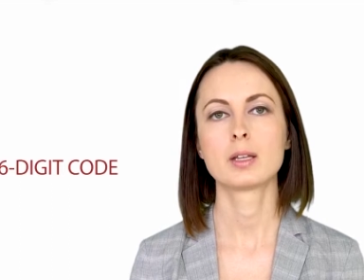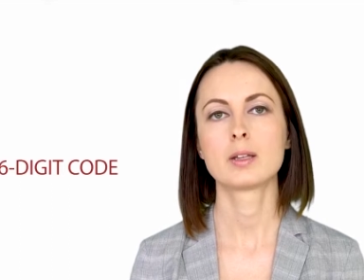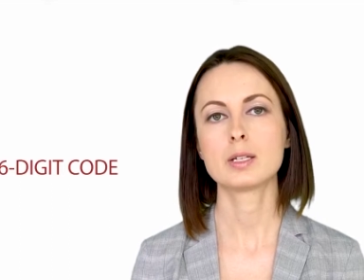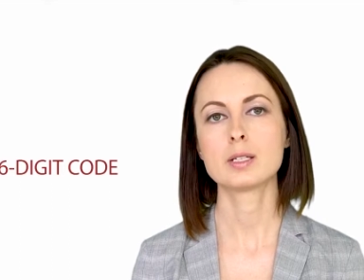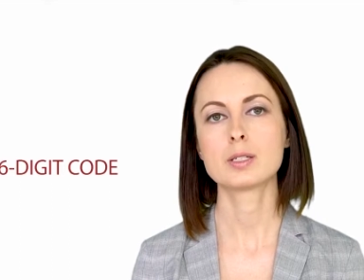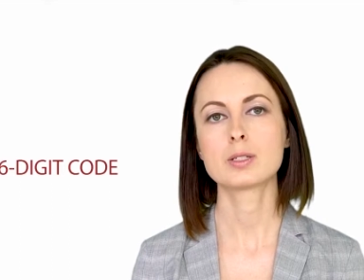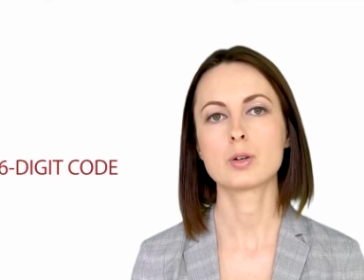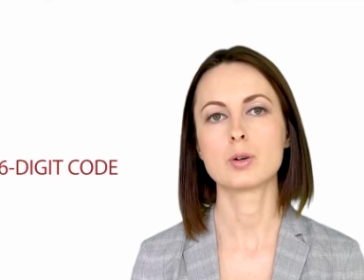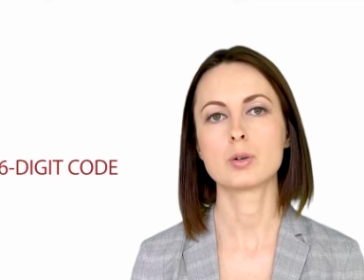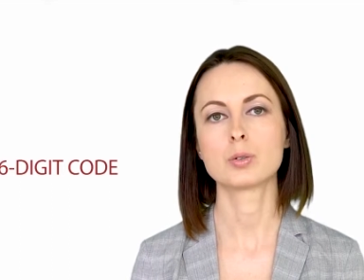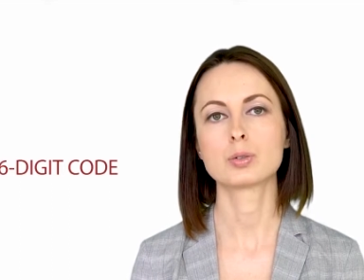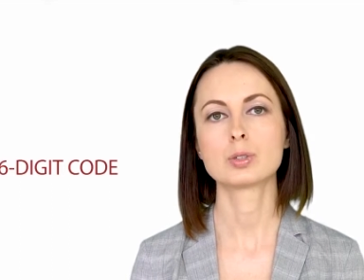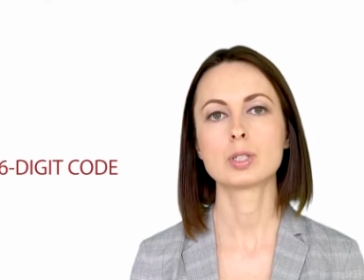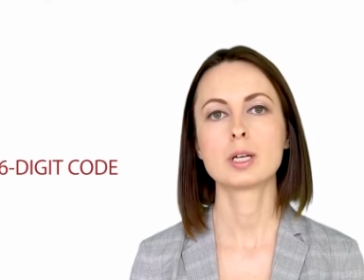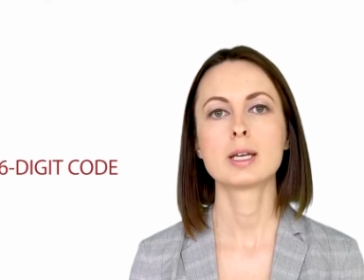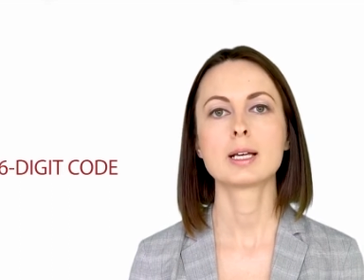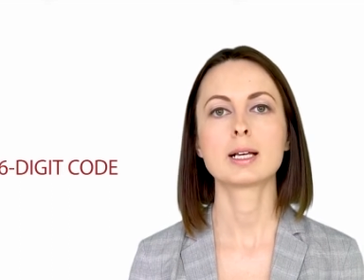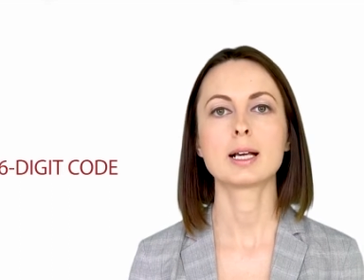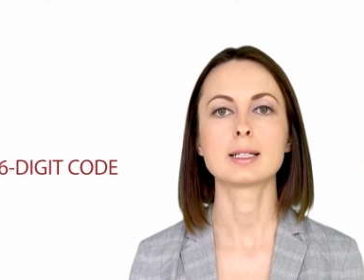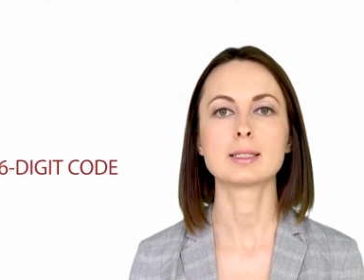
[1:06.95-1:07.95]
This code
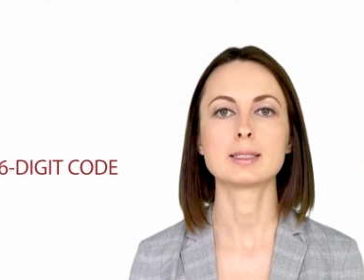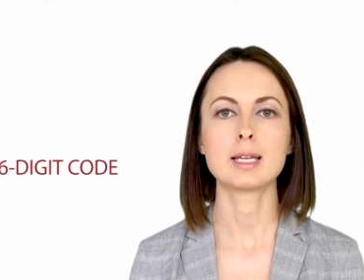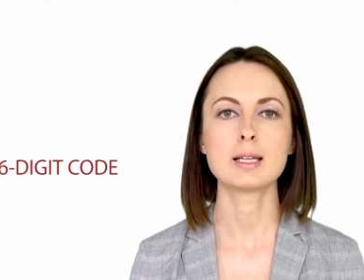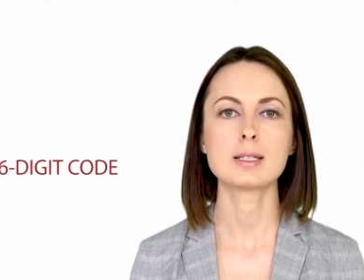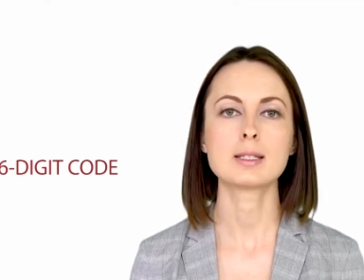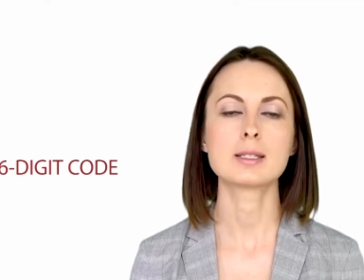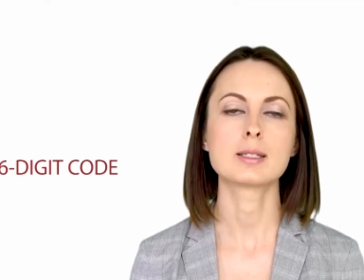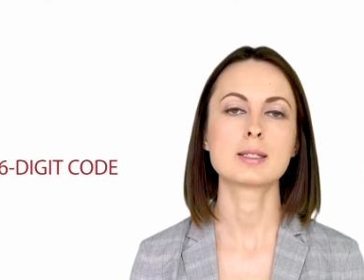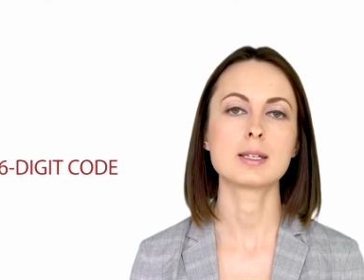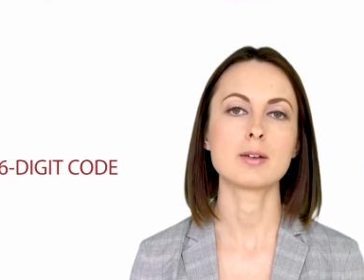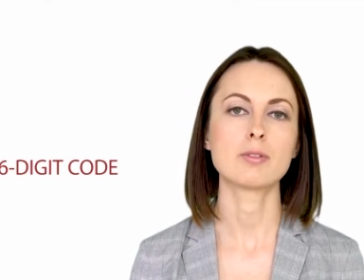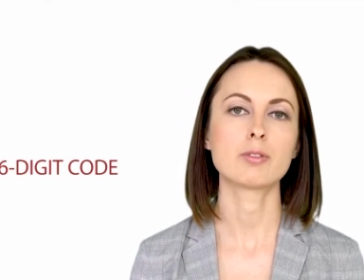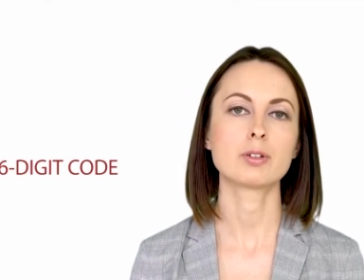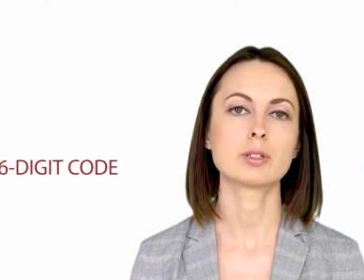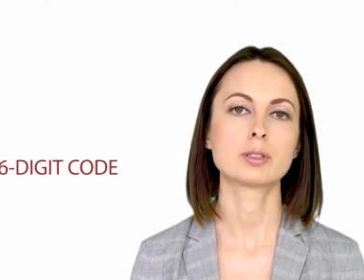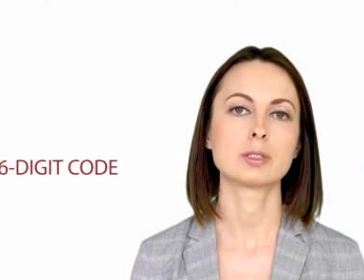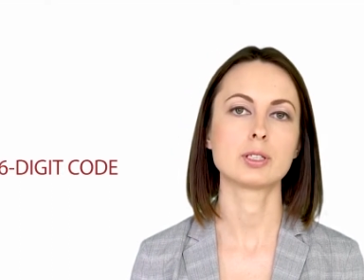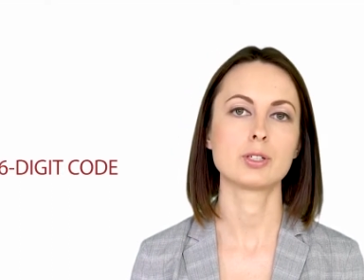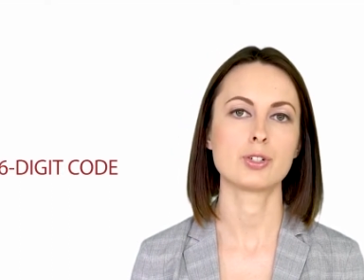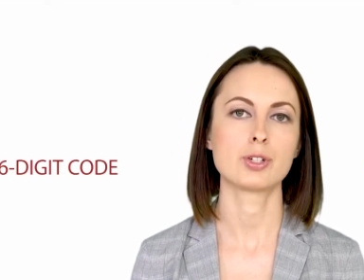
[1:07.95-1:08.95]
contains
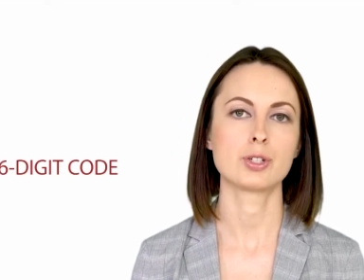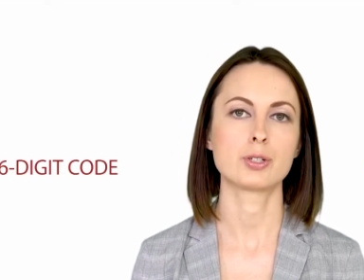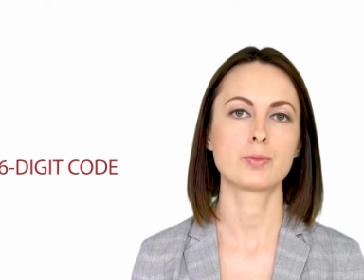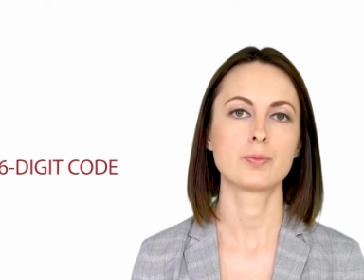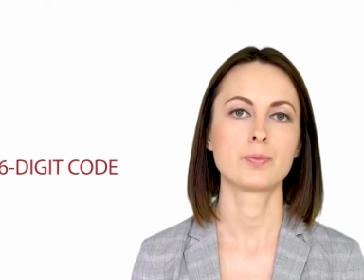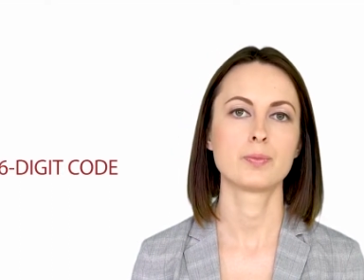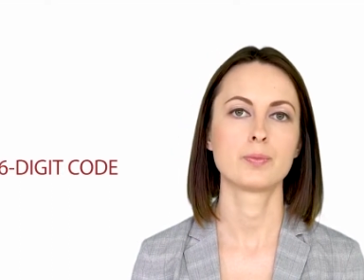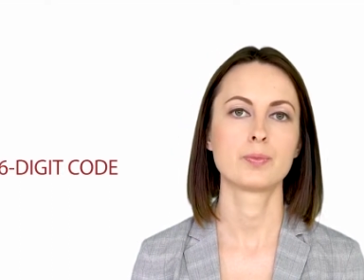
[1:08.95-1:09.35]
several digits.